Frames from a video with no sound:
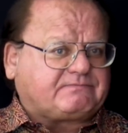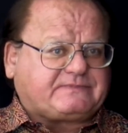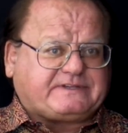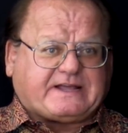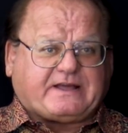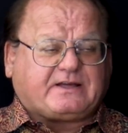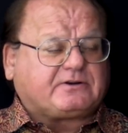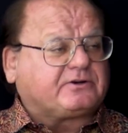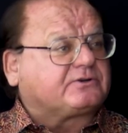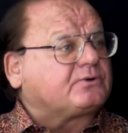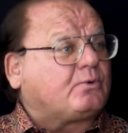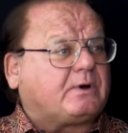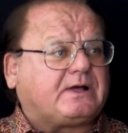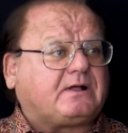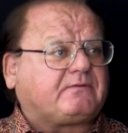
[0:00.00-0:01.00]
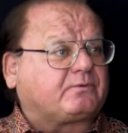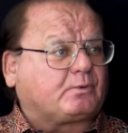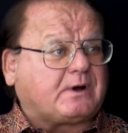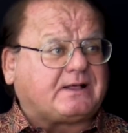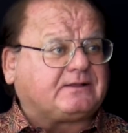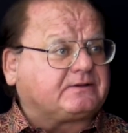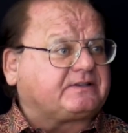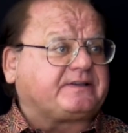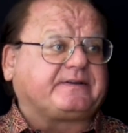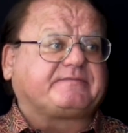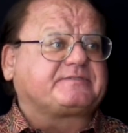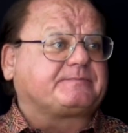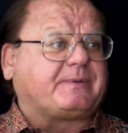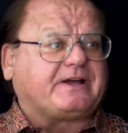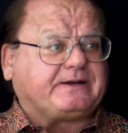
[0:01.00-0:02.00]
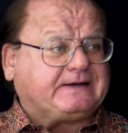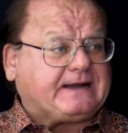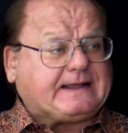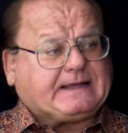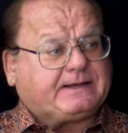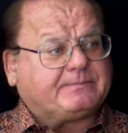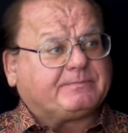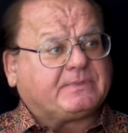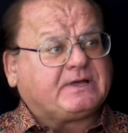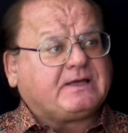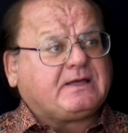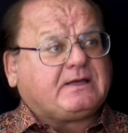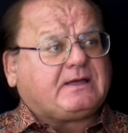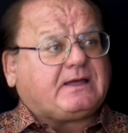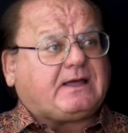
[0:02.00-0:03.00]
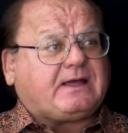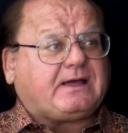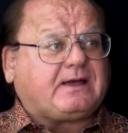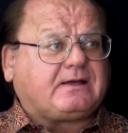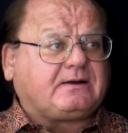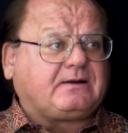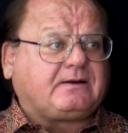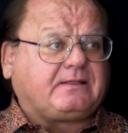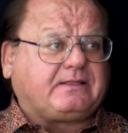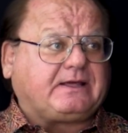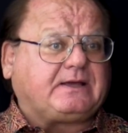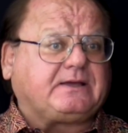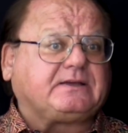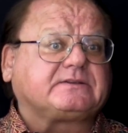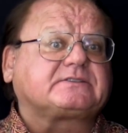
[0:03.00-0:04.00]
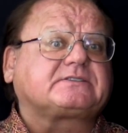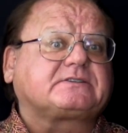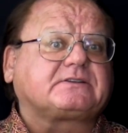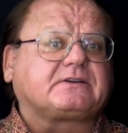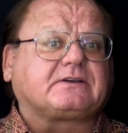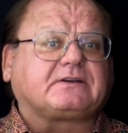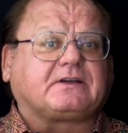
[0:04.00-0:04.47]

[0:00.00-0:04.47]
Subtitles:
10 or 12 relatives by name, and these